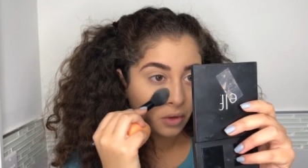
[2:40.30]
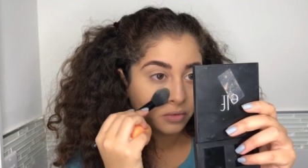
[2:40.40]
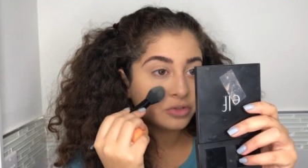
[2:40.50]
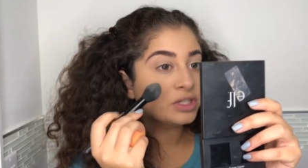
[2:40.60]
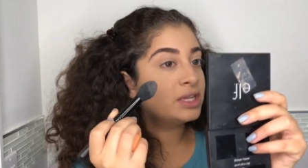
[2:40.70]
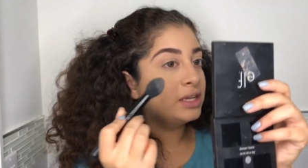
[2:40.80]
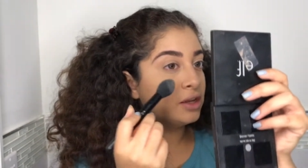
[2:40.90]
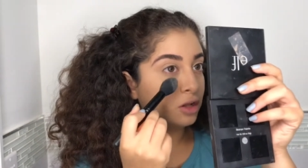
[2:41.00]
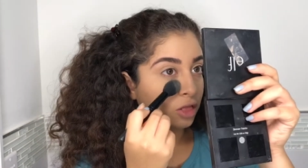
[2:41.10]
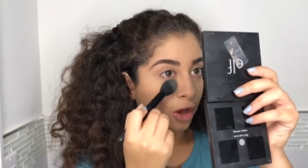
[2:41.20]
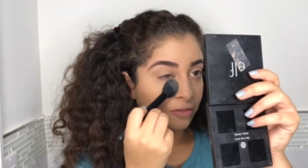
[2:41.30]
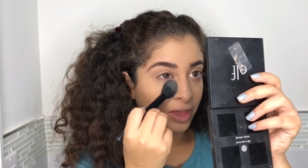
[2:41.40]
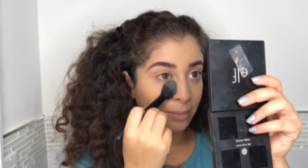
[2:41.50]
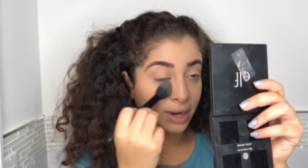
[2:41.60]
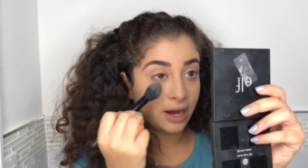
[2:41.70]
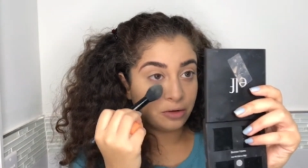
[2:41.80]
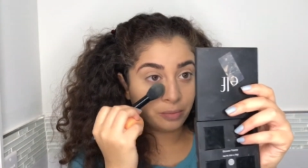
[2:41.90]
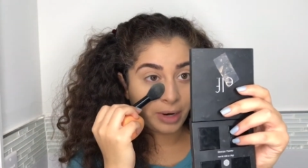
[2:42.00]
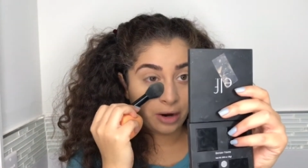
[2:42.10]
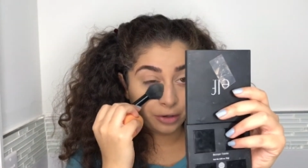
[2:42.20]
I'm just taking a lot of that
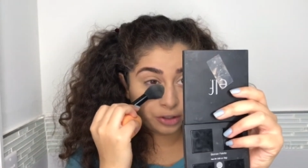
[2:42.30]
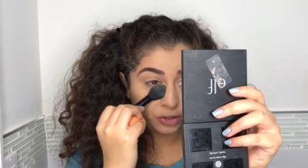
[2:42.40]
powder